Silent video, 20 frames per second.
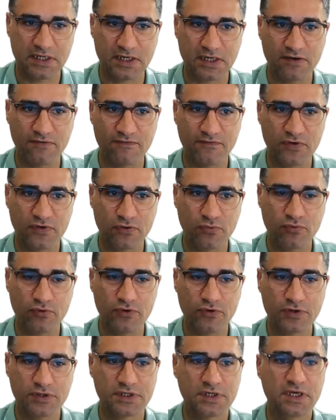click on
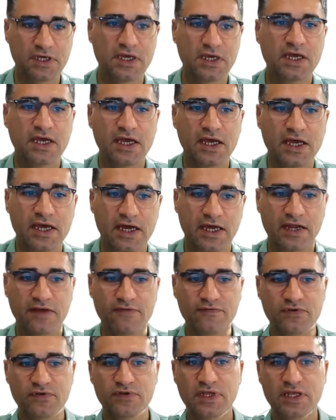Viewport, and
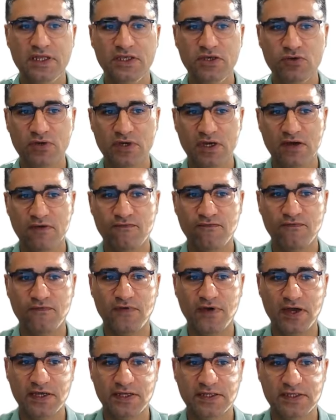after that you can
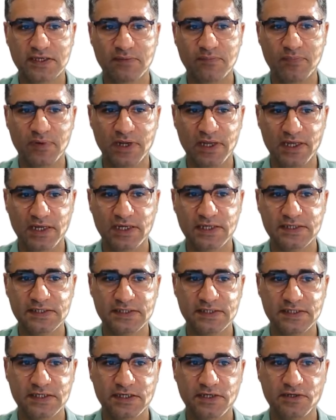find a
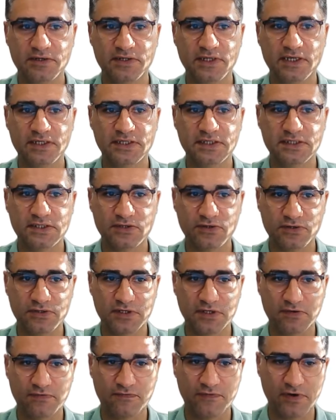playlist here that's
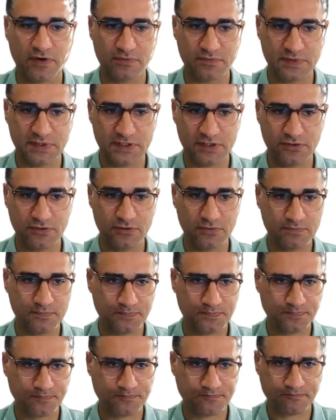starting from 0,